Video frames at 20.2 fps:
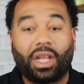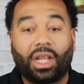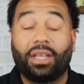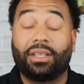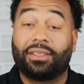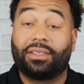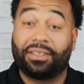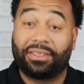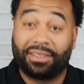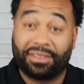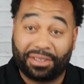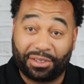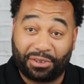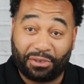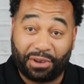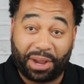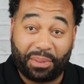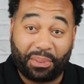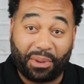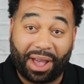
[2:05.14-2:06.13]
this is a
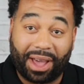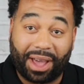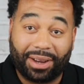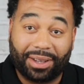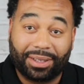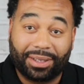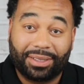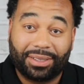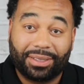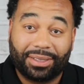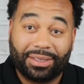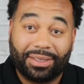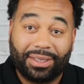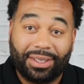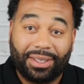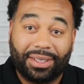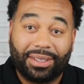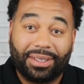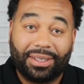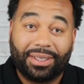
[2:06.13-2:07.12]
great product.
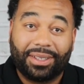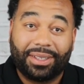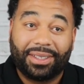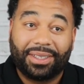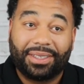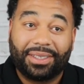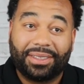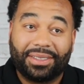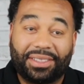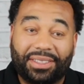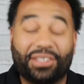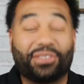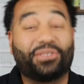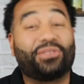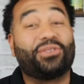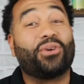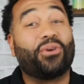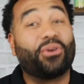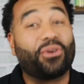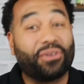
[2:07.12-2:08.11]
There's
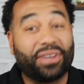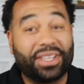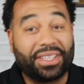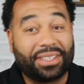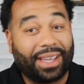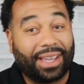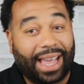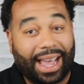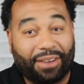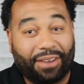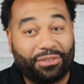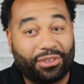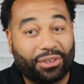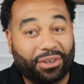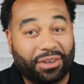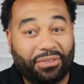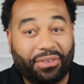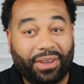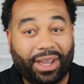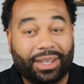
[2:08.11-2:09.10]
no greasy after
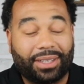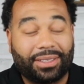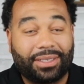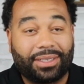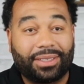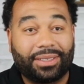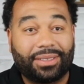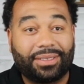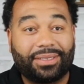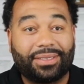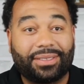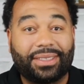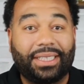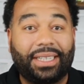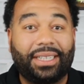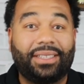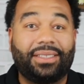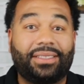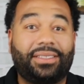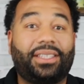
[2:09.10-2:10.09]
effect.
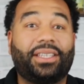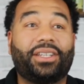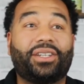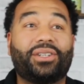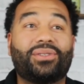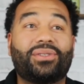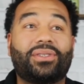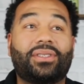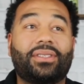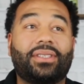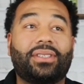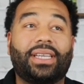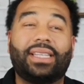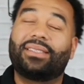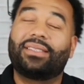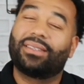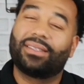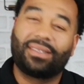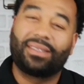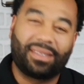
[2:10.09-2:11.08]

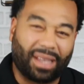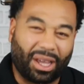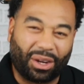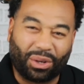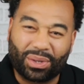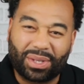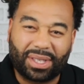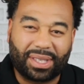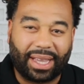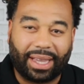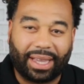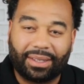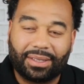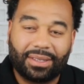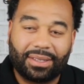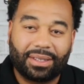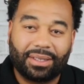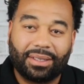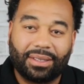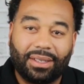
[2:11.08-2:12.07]
It's a subtle
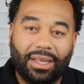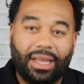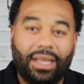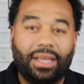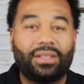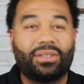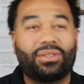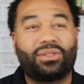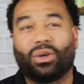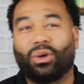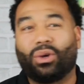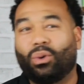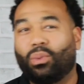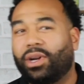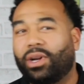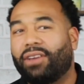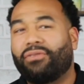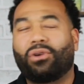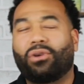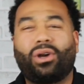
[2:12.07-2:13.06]
scent. So
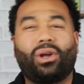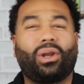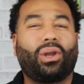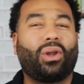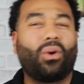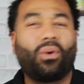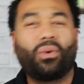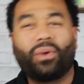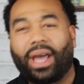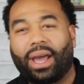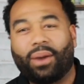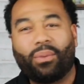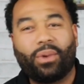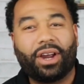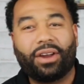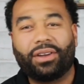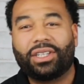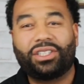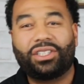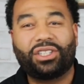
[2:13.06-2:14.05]
whatever cologne I
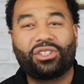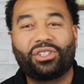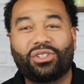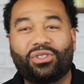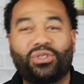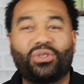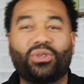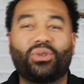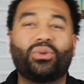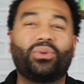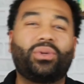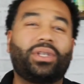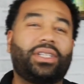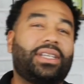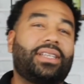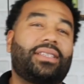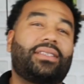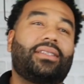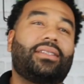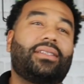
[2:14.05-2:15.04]
wear in addition to, it
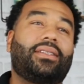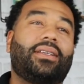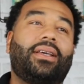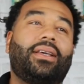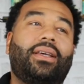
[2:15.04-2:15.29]
doesn't